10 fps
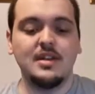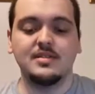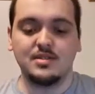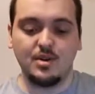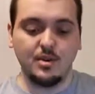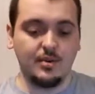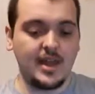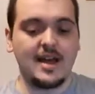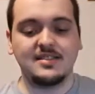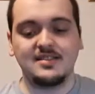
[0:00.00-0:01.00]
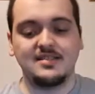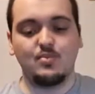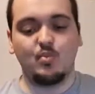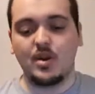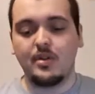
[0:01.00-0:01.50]
So that's
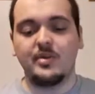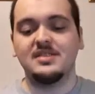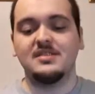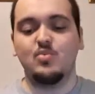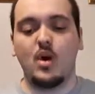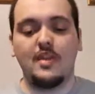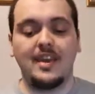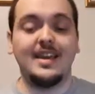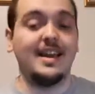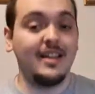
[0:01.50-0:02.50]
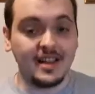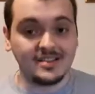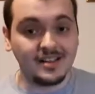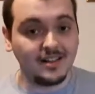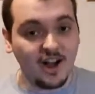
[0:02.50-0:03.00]
one of the reasons why they yell at
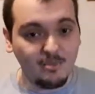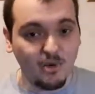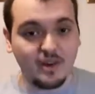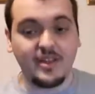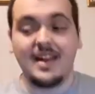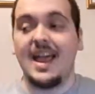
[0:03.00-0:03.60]
us a lot more than